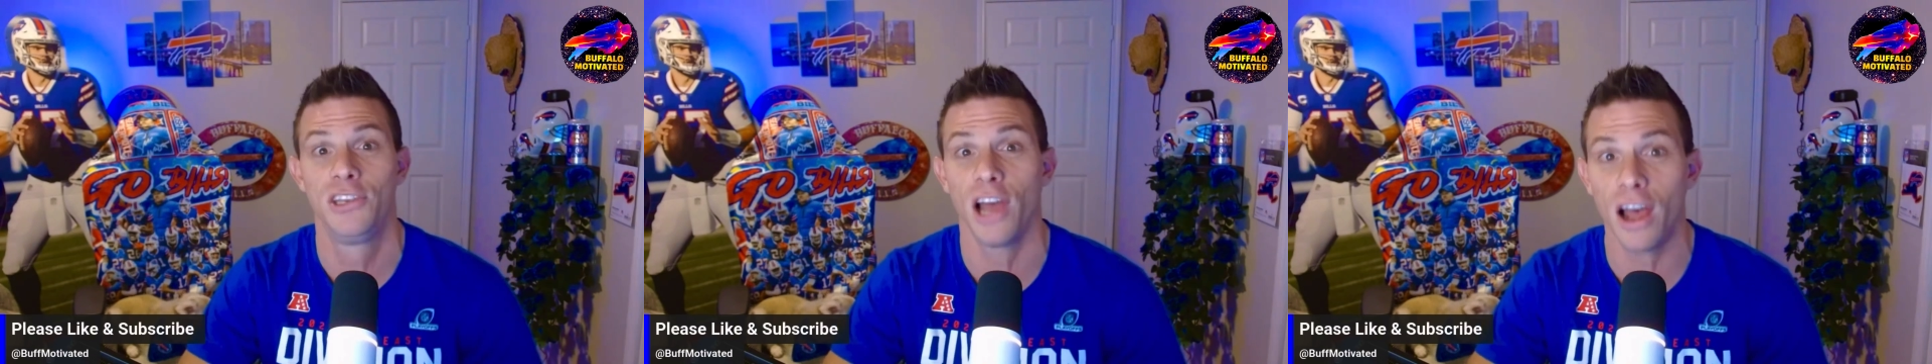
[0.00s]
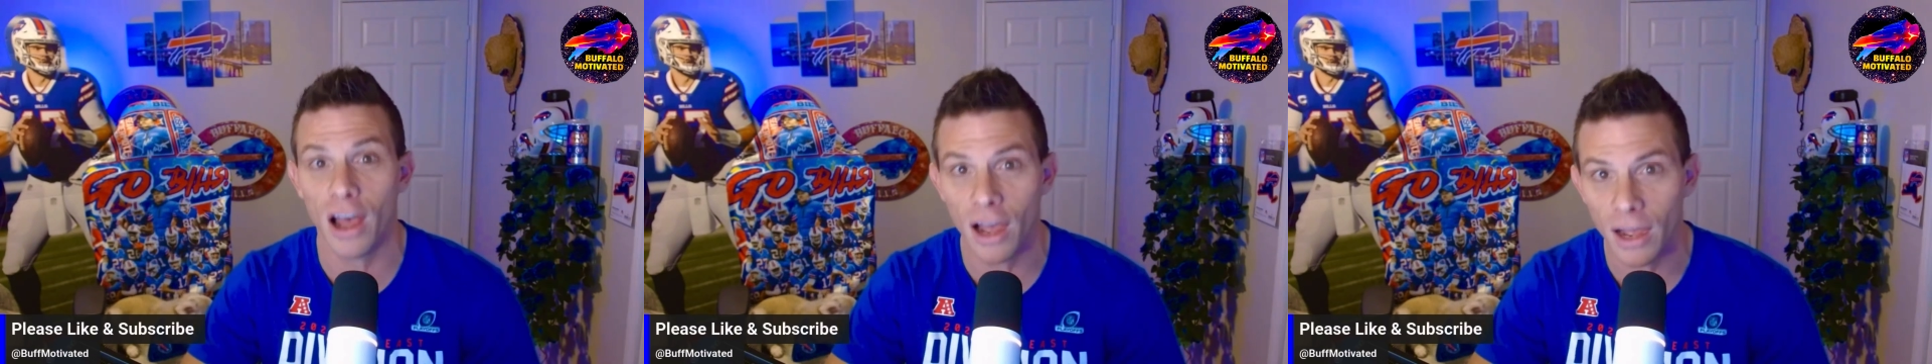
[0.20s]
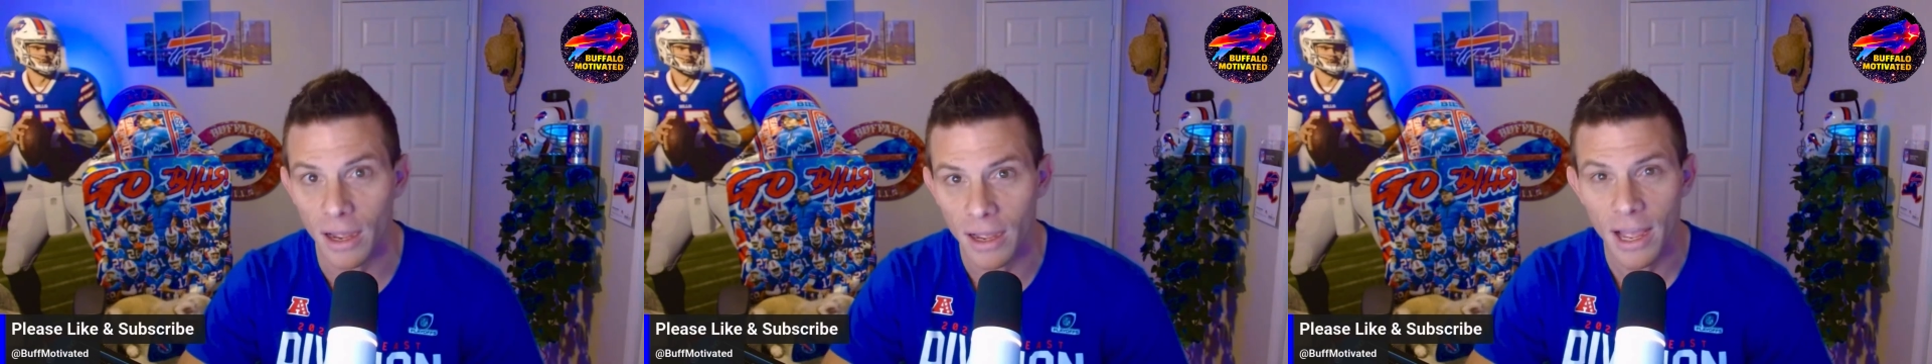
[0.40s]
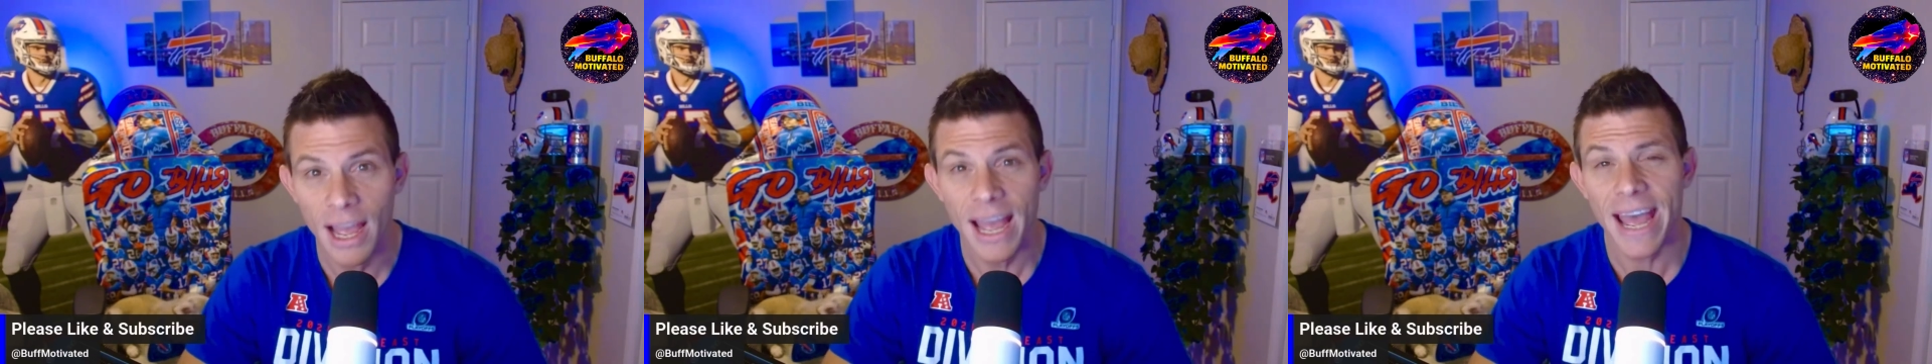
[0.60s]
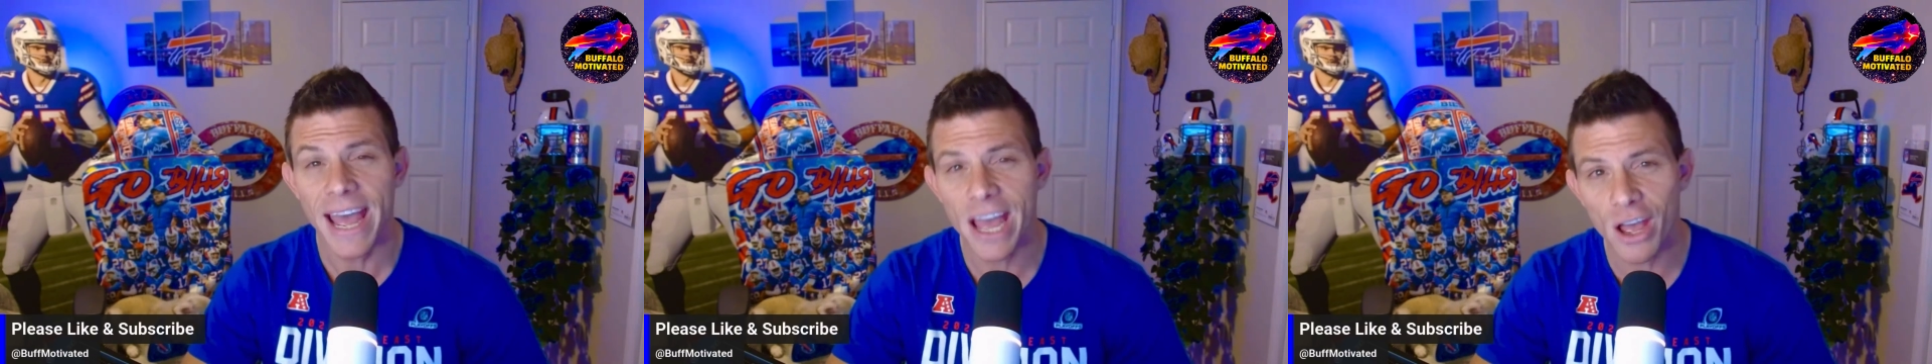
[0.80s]
Duh,
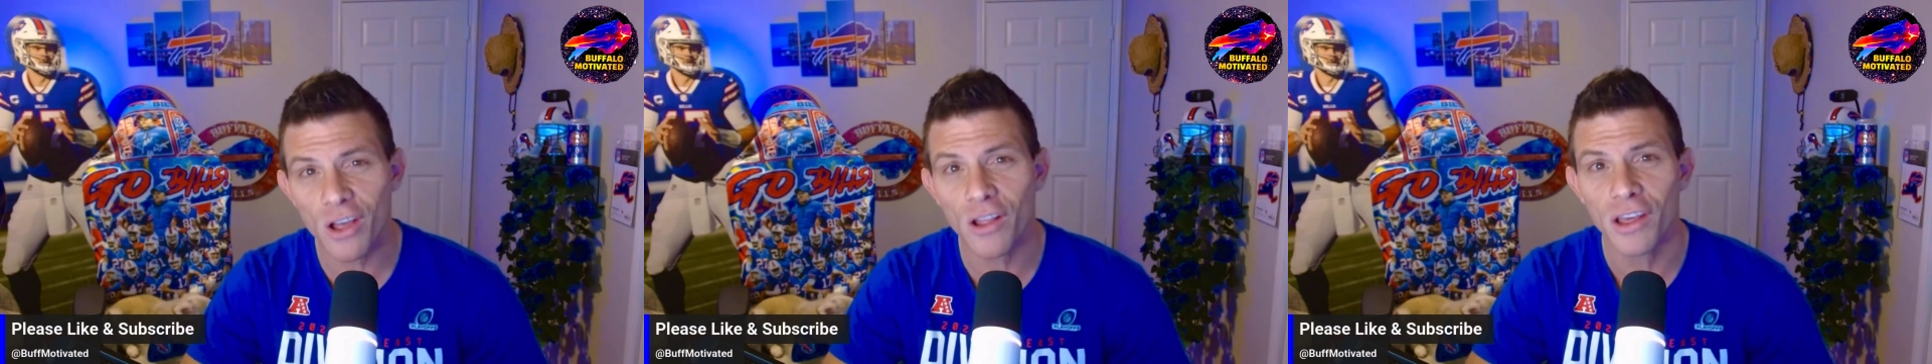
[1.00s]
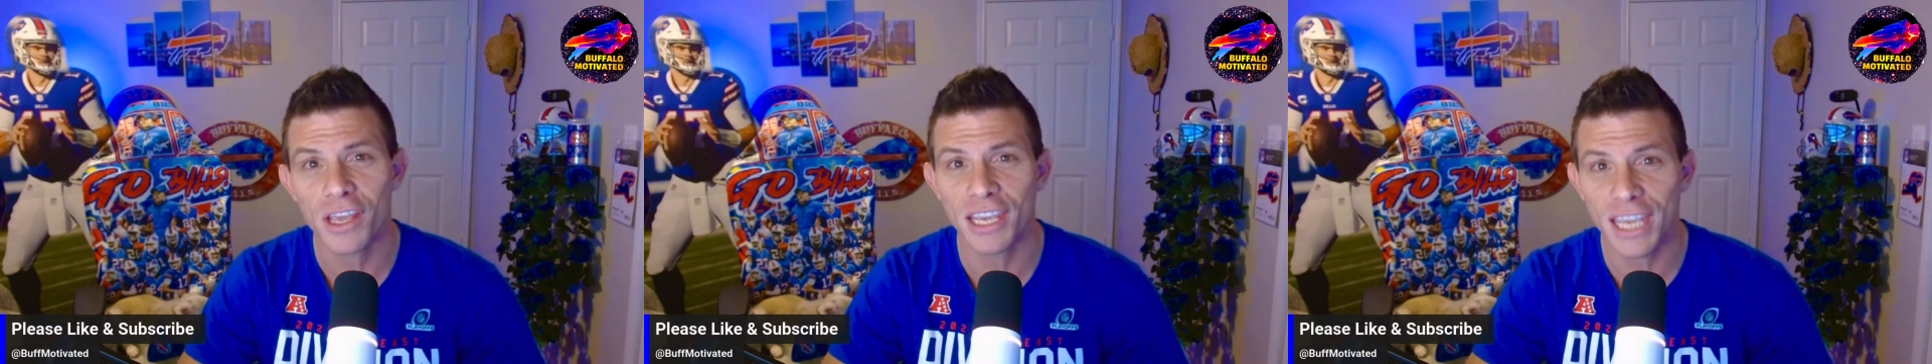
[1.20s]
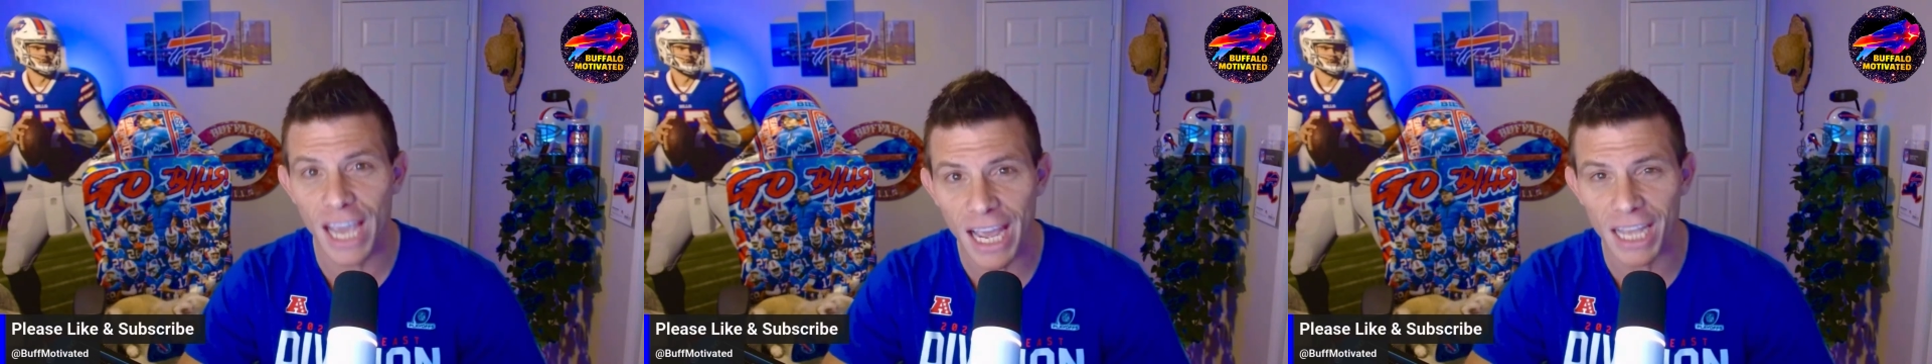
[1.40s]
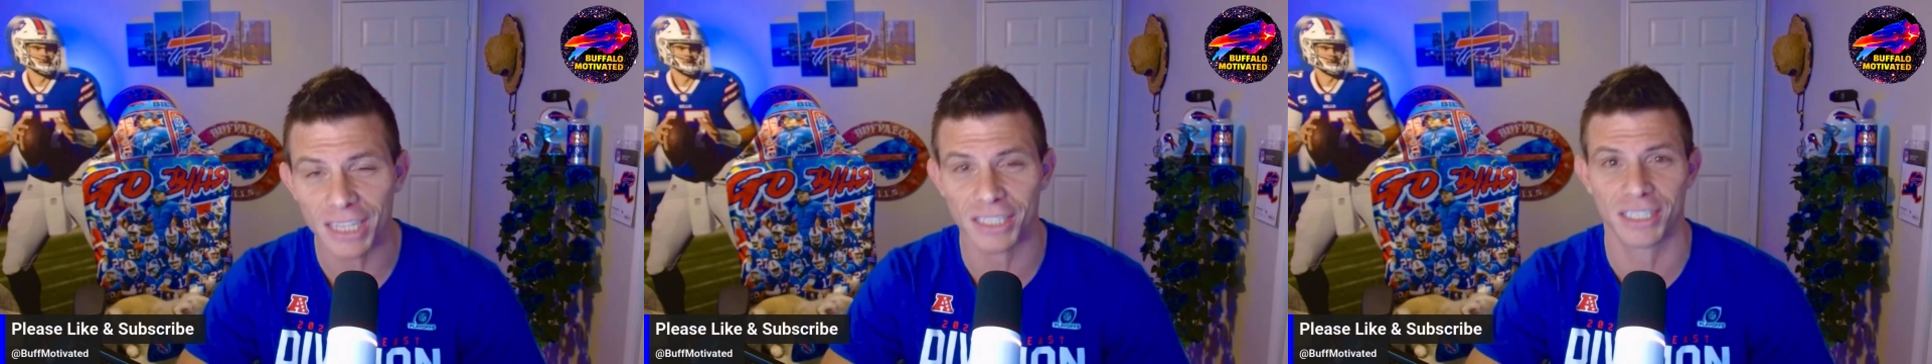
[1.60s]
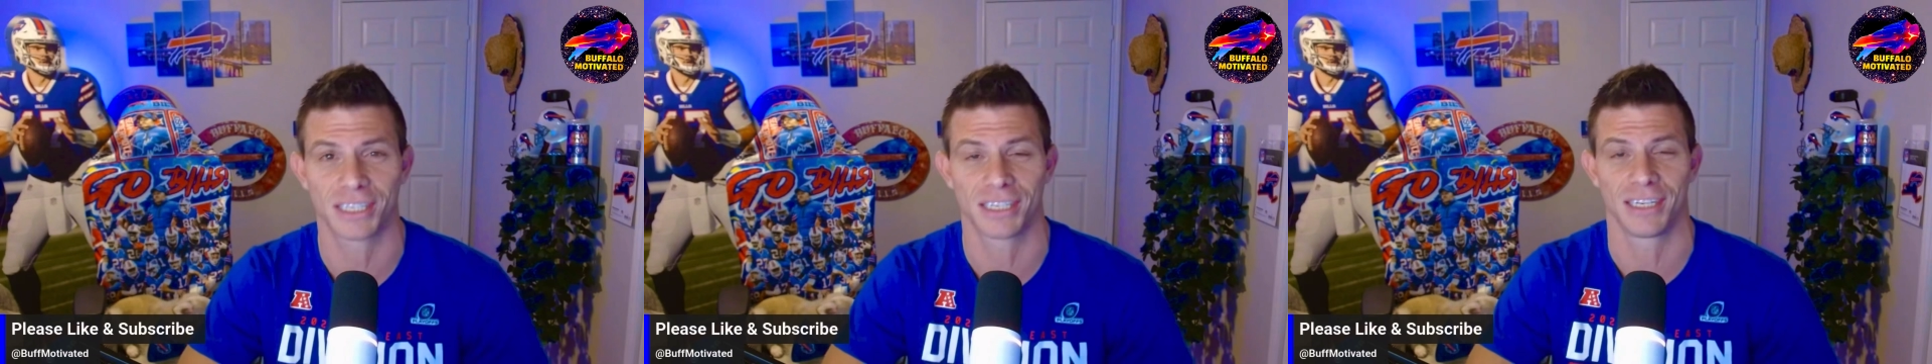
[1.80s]
hell
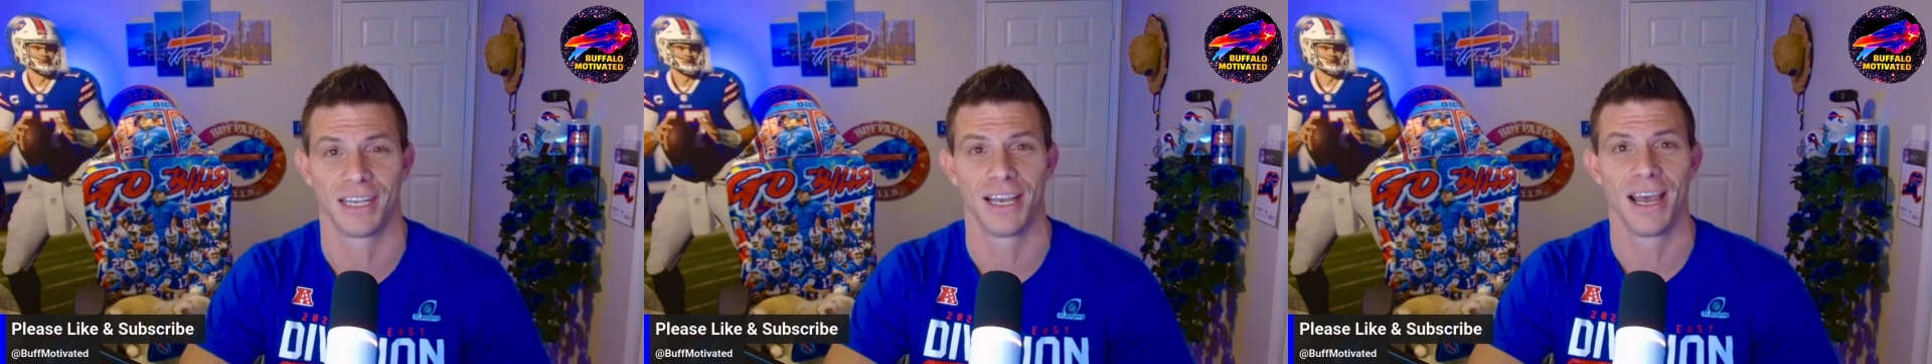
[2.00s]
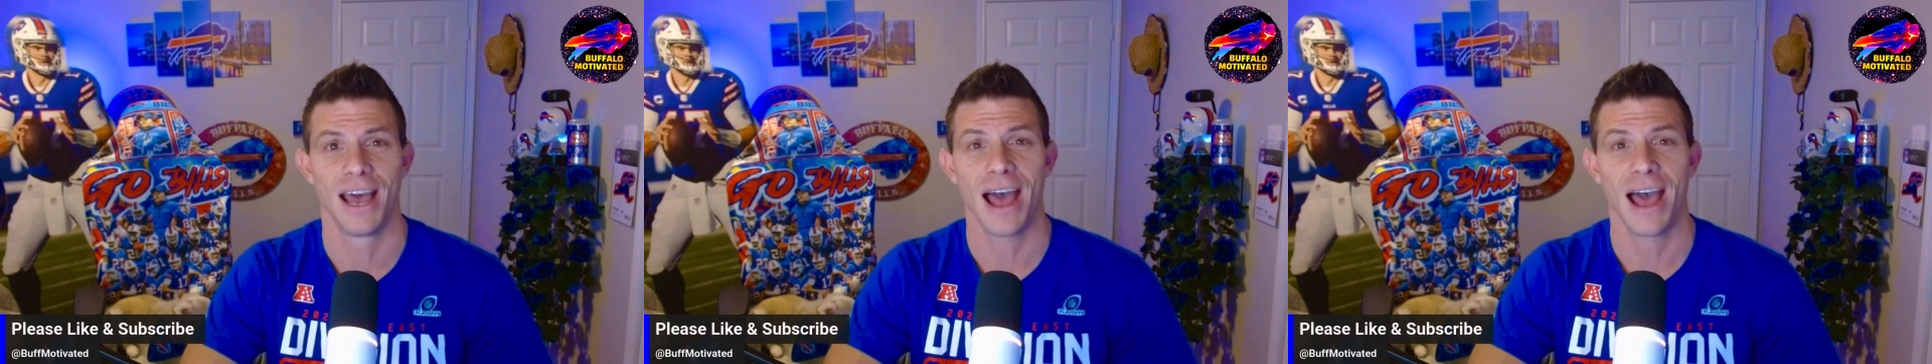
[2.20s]
yes.